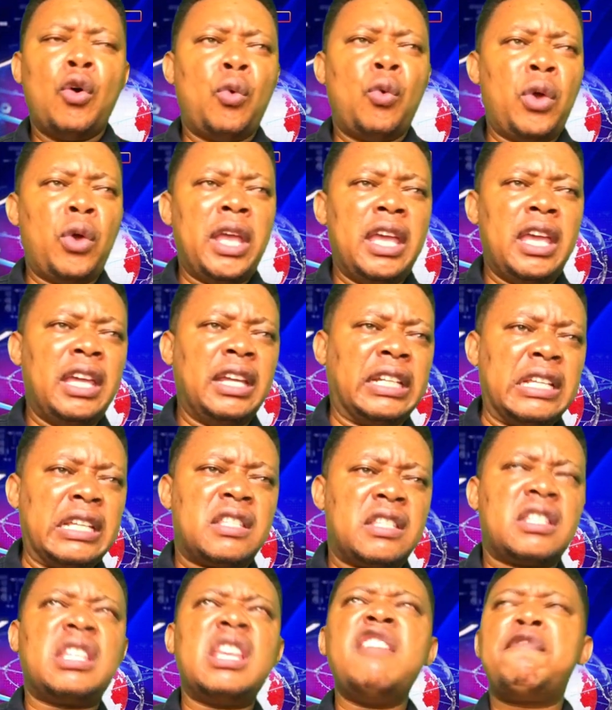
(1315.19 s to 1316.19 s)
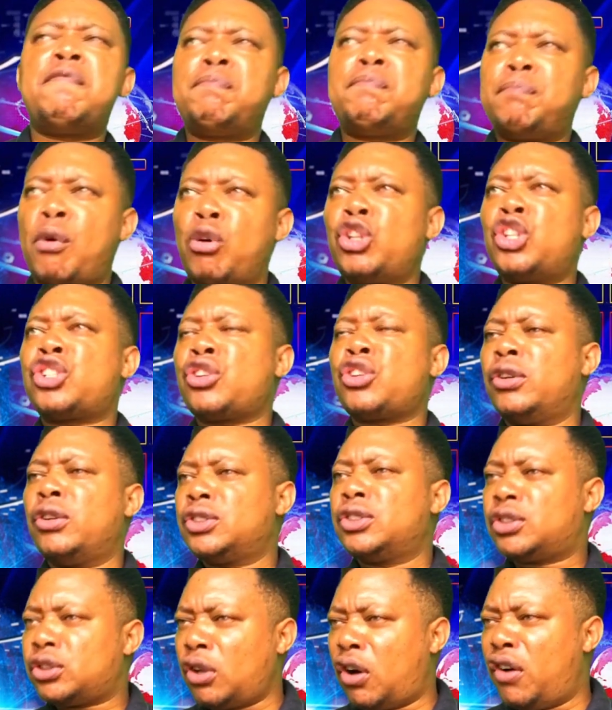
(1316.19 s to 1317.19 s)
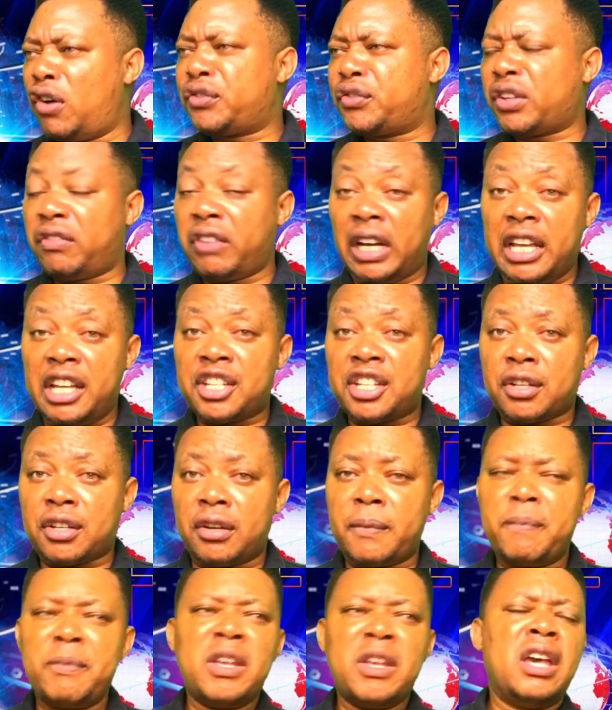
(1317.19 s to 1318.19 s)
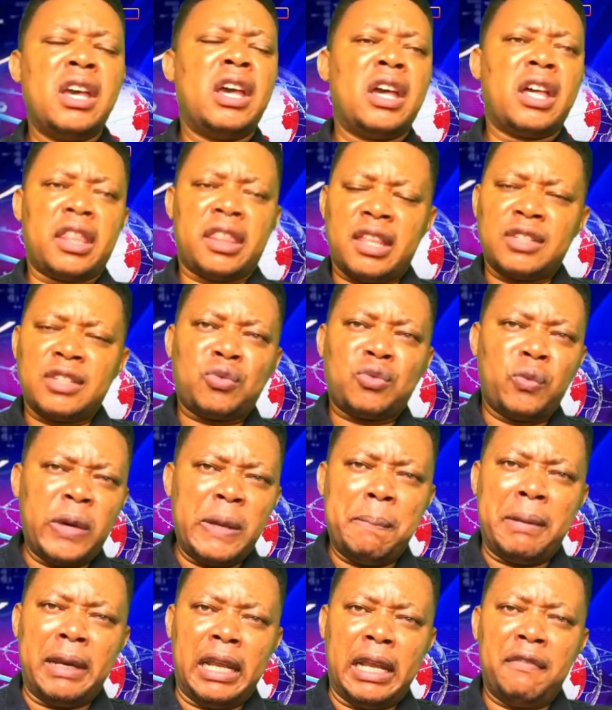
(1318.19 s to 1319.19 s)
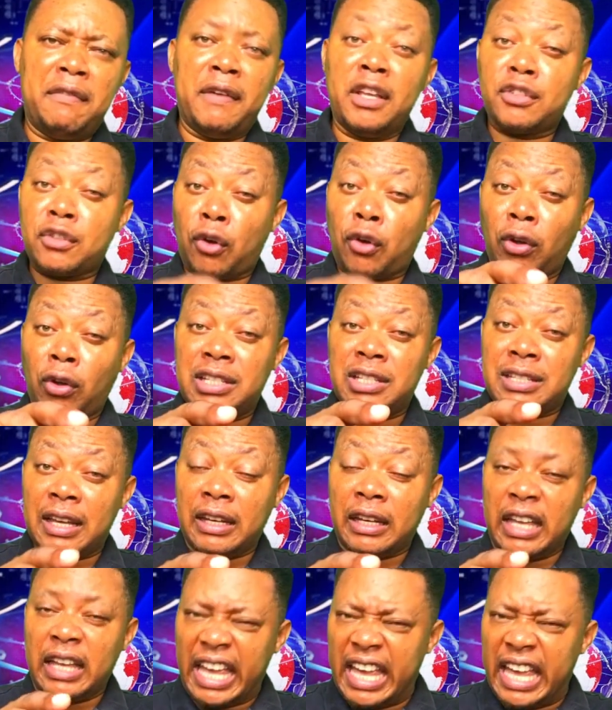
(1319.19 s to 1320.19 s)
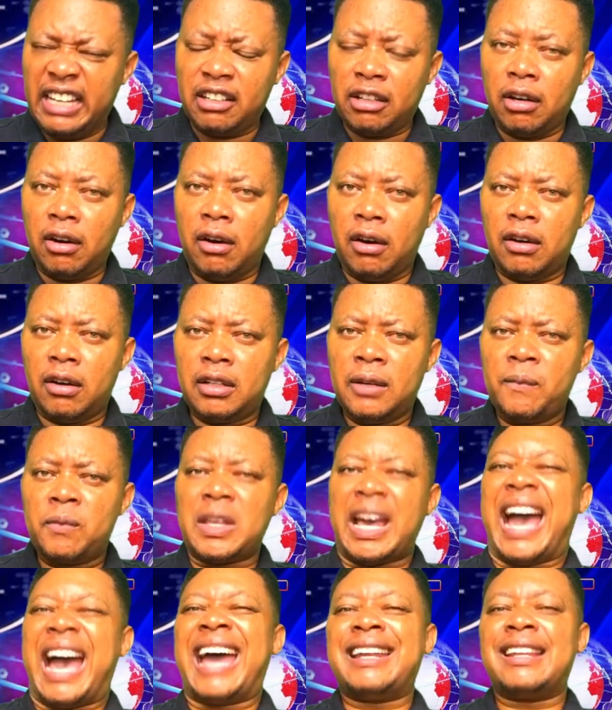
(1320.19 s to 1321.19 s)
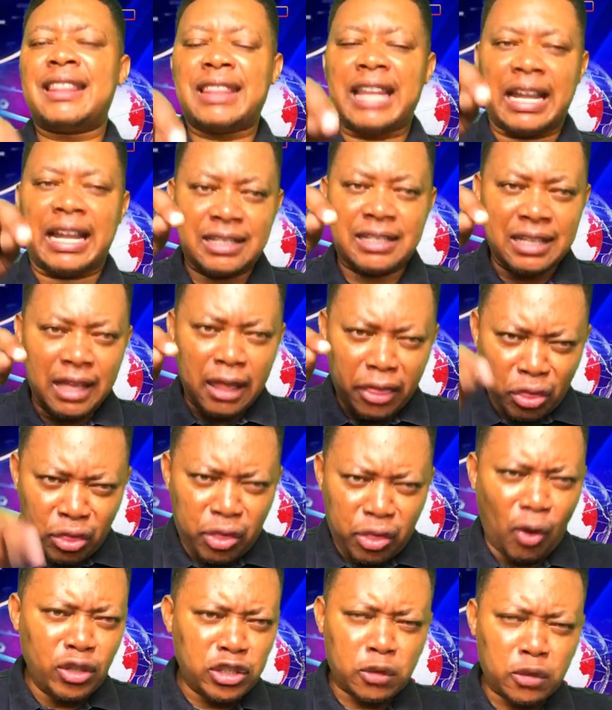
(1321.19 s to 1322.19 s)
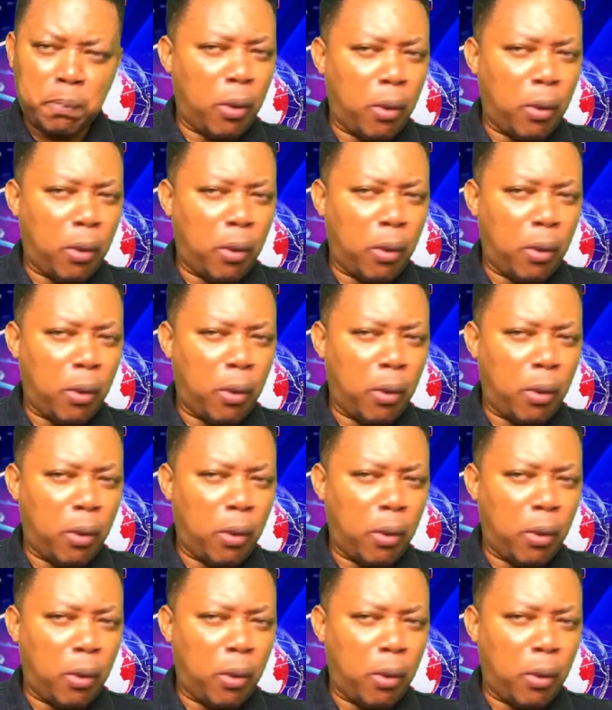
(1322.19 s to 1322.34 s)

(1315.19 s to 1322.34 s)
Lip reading: we receive portions of revelation that we believe is contained in God, and that those